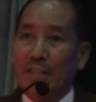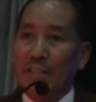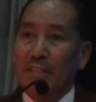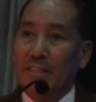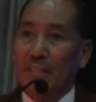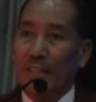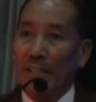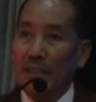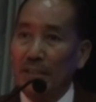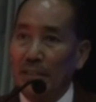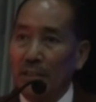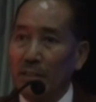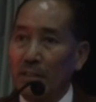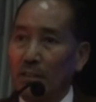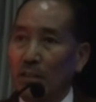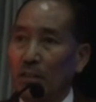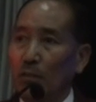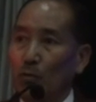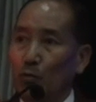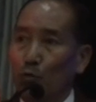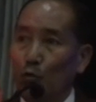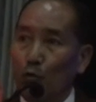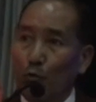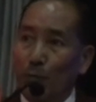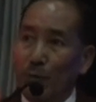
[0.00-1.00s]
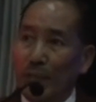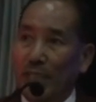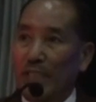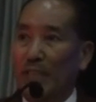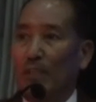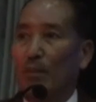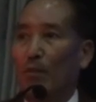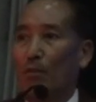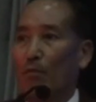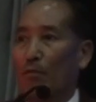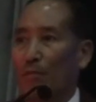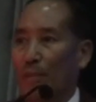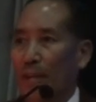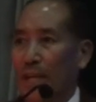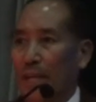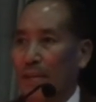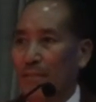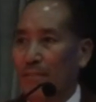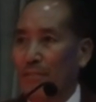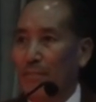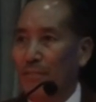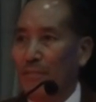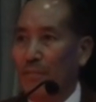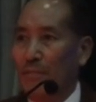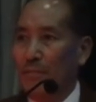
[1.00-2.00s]
That is the true meaning of
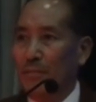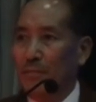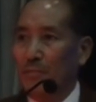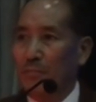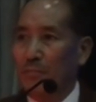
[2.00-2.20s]
life.